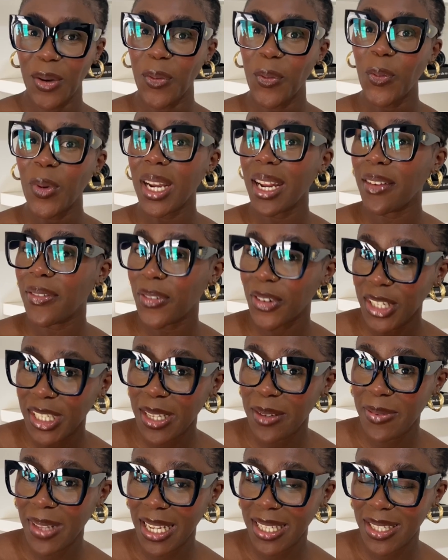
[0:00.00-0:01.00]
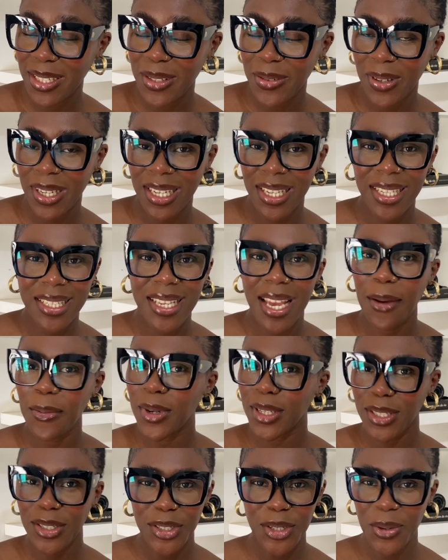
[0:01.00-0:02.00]
When I first applied to Twenix, I
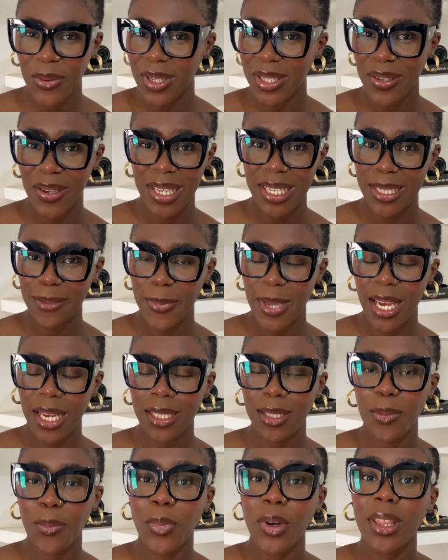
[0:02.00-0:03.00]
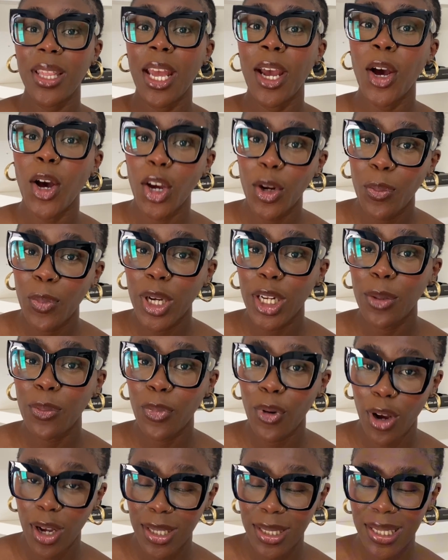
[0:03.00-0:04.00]
wasn't sure what to expect, but their onboarding
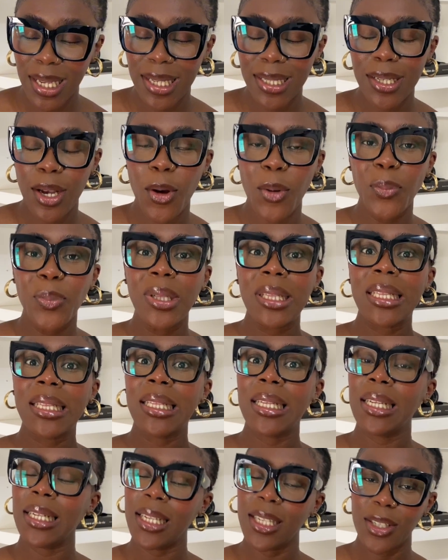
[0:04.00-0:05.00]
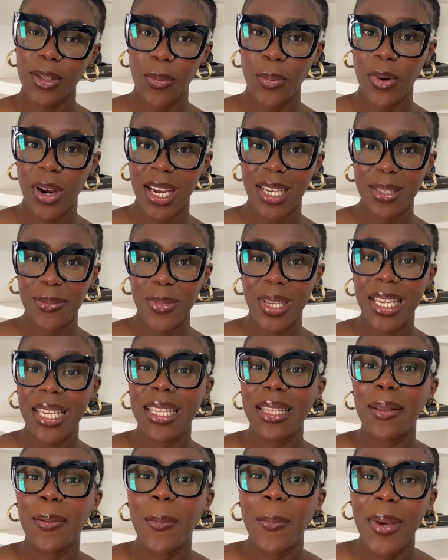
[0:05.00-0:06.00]
process completely surprised me
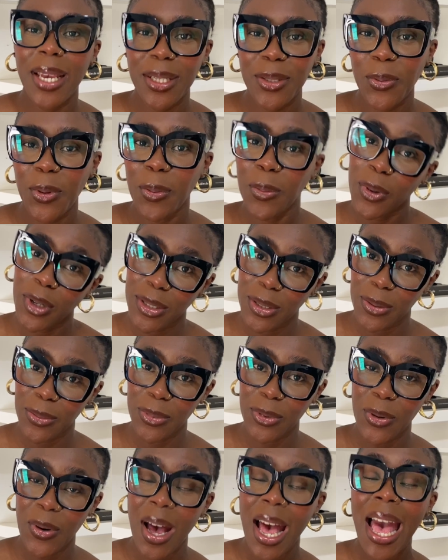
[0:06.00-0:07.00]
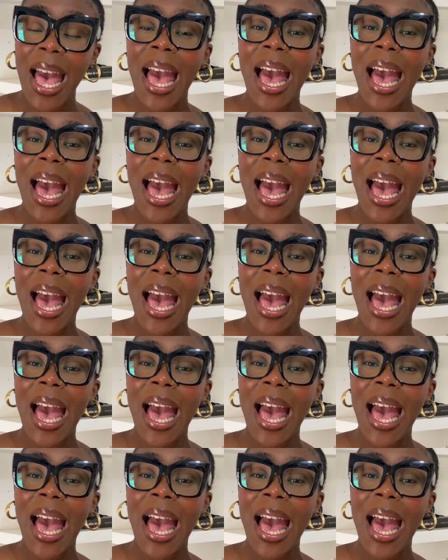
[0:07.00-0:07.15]
in the best way possible.